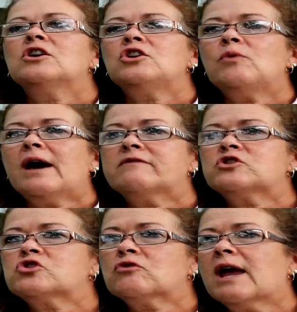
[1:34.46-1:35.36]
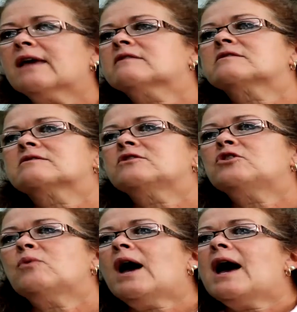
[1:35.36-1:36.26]
you have strengths,
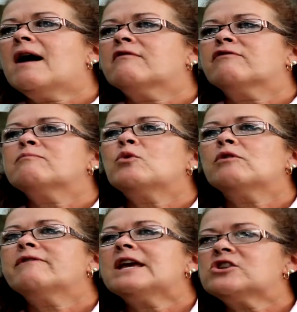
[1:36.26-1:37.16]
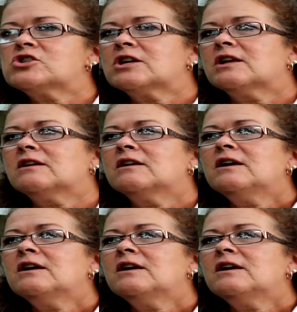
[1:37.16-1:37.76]
you have motivation,